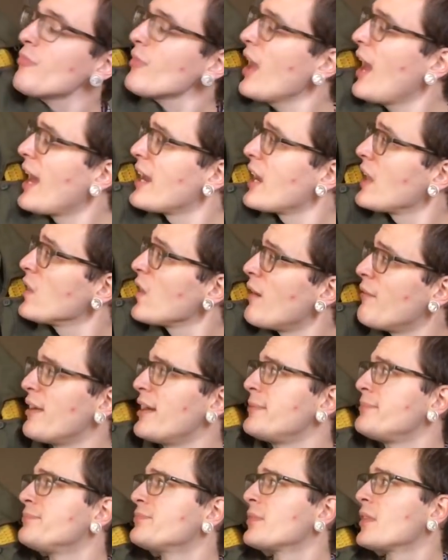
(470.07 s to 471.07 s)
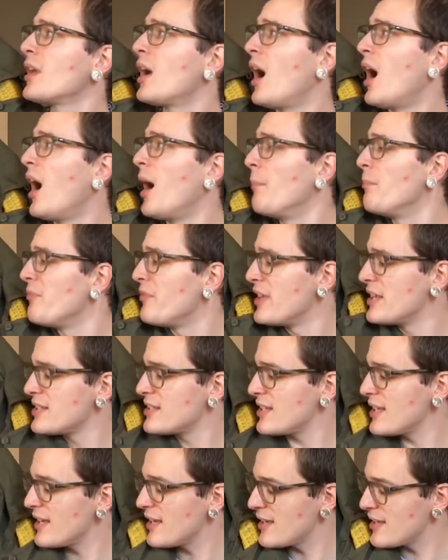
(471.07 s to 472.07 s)
and I love it. Um,
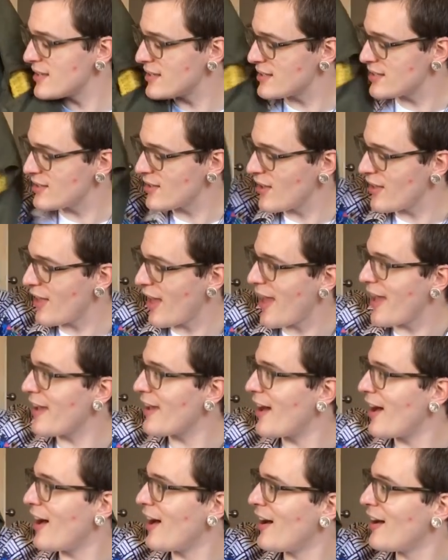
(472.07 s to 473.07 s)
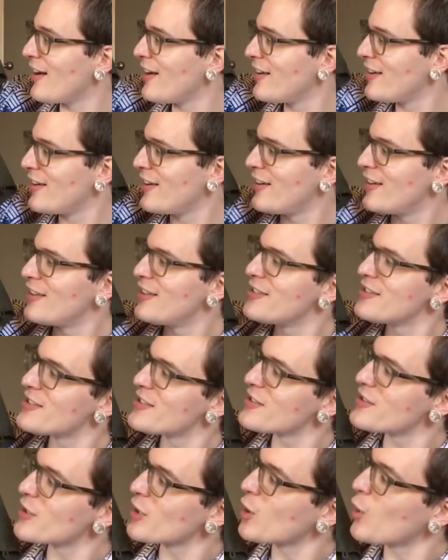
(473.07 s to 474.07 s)
this is a, uh, this
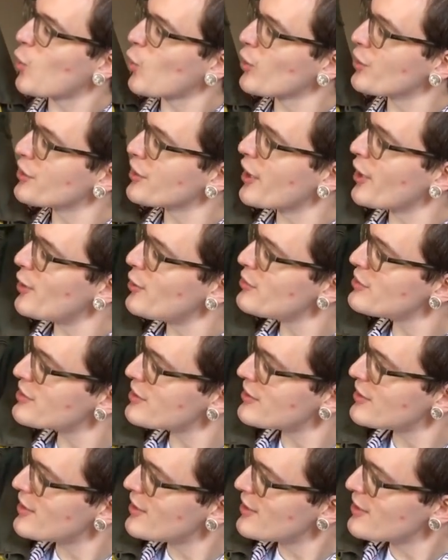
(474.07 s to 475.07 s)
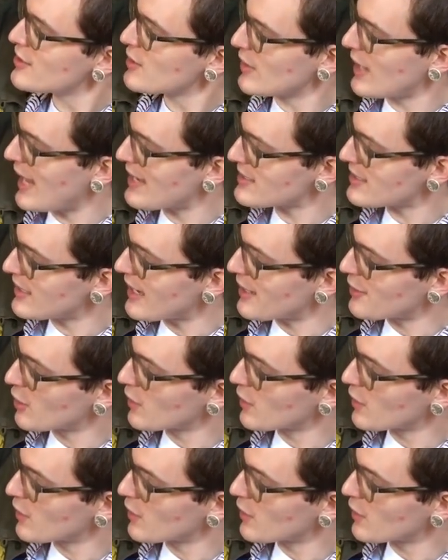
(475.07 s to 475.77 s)
is the corn coat. So it has an inner